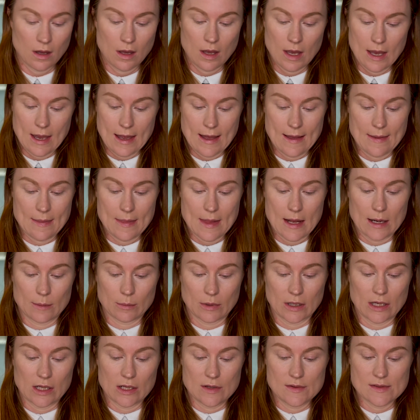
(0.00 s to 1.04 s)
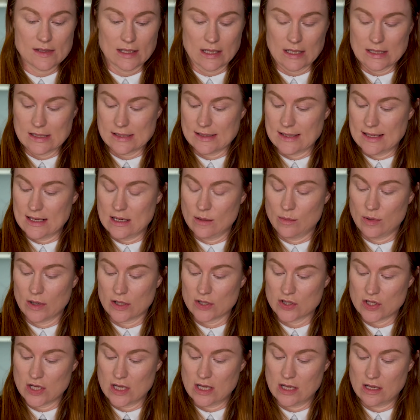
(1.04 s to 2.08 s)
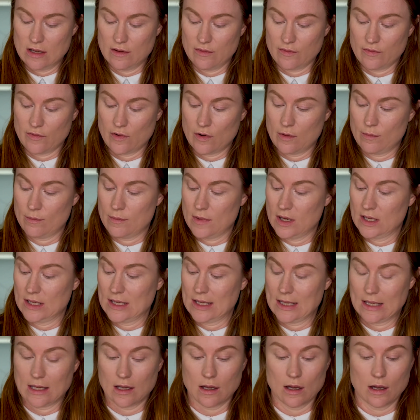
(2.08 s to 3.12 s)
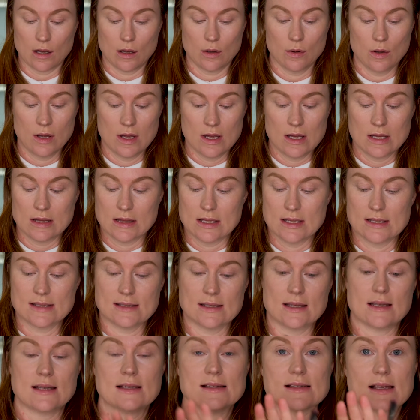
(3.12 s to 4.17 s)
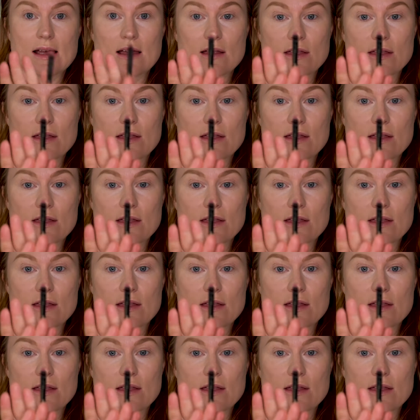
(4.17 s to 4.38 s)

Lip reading: And then I'm going to use a concealer brush here from my Kitco. This is a